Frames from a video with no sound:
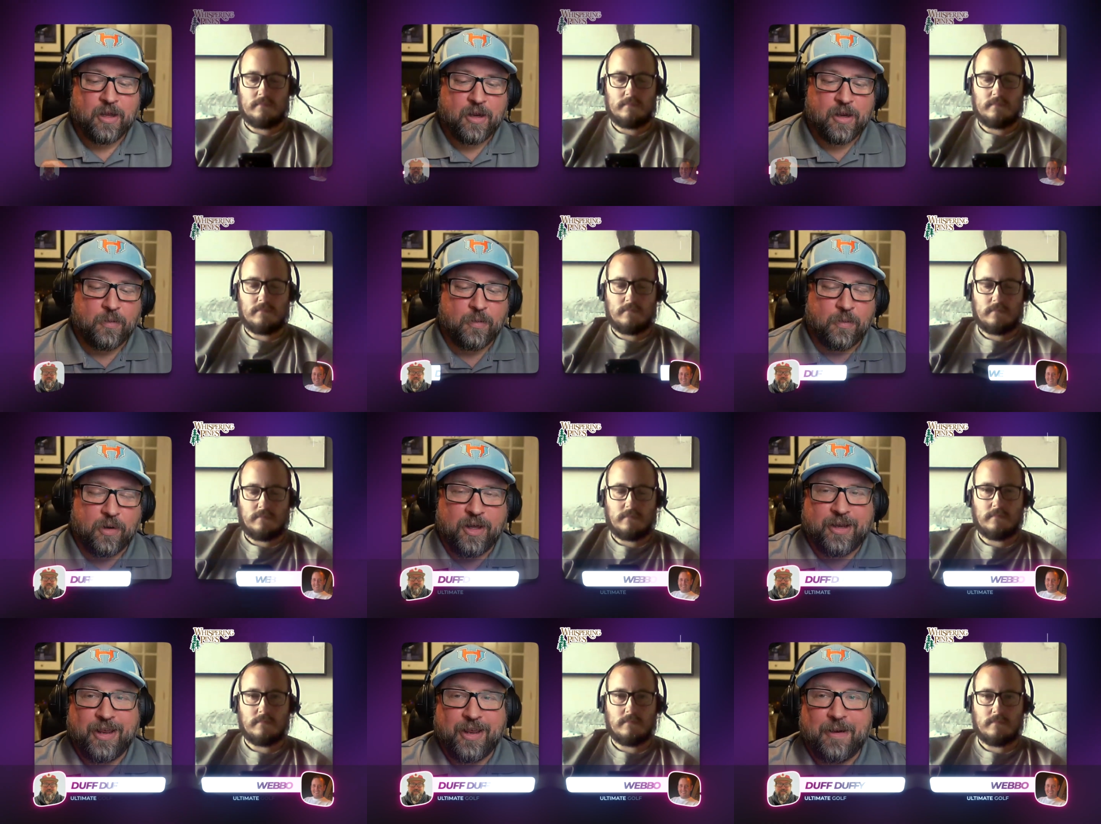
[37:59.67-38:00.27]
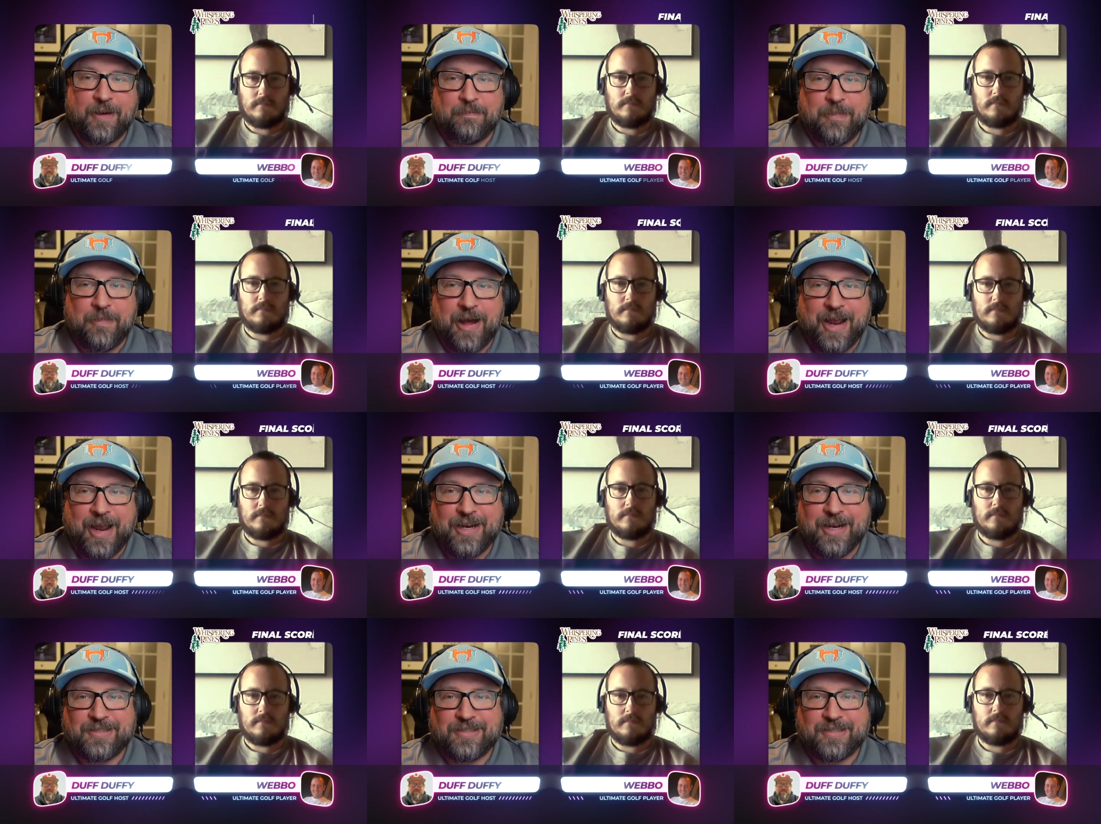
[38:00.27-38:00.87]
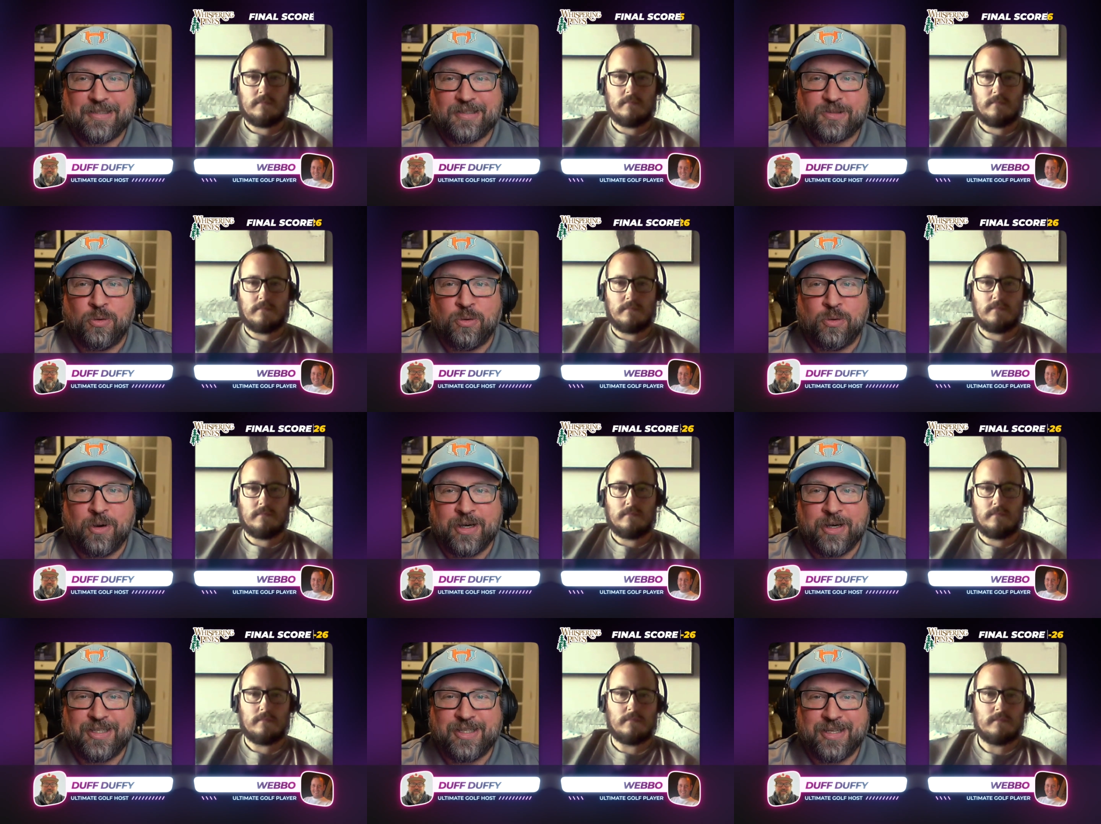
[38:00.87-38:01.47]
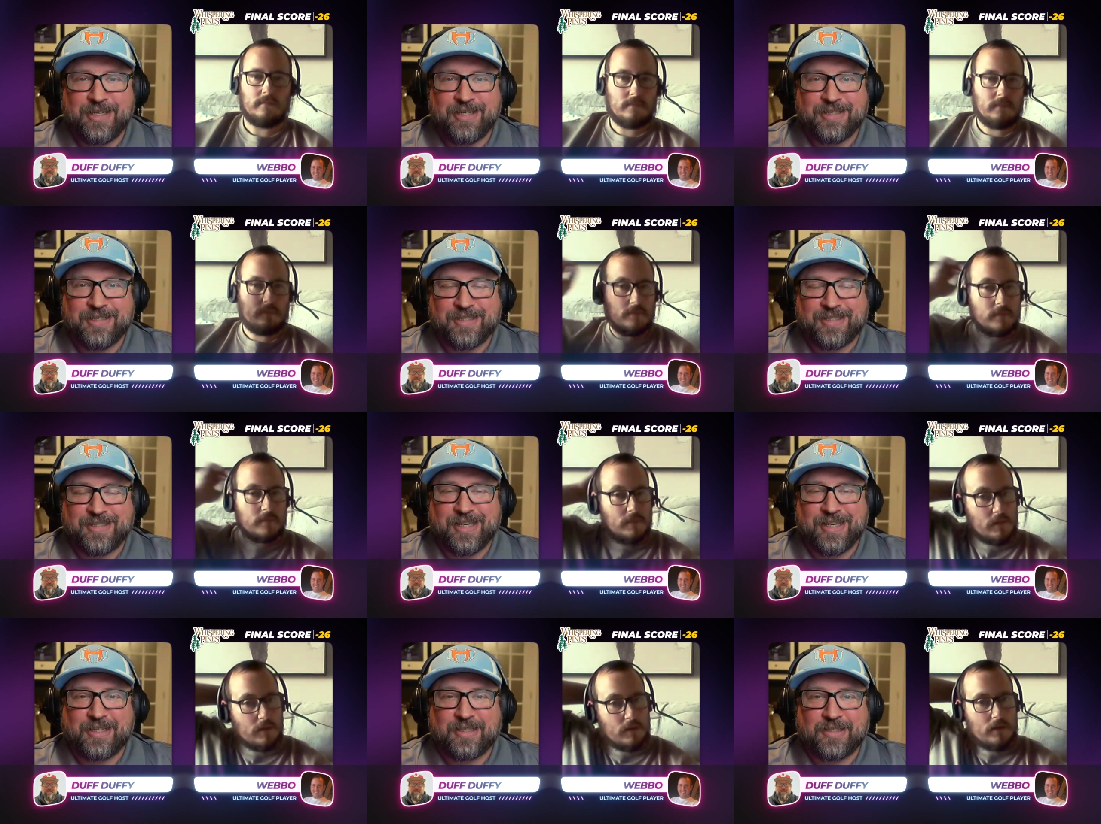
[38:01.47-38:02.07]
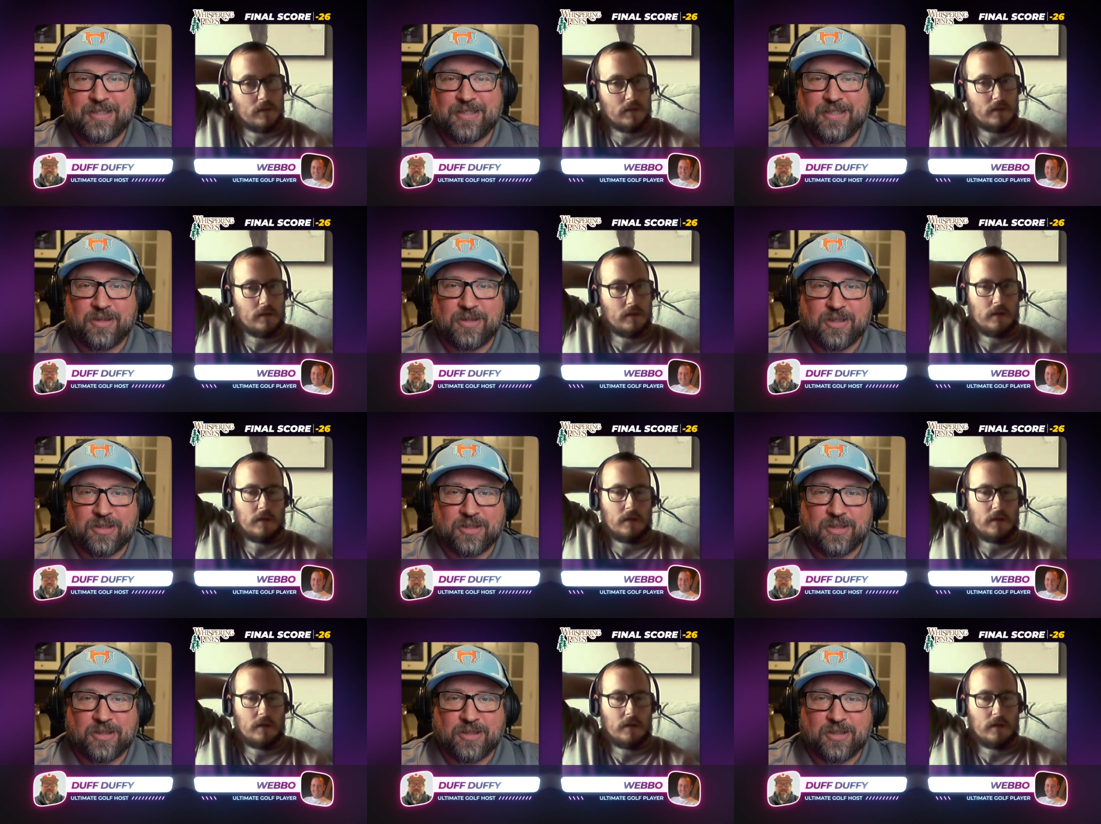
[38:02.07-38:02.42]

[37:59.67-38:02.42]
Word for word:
Speaker 1: We're looking at minus 26, the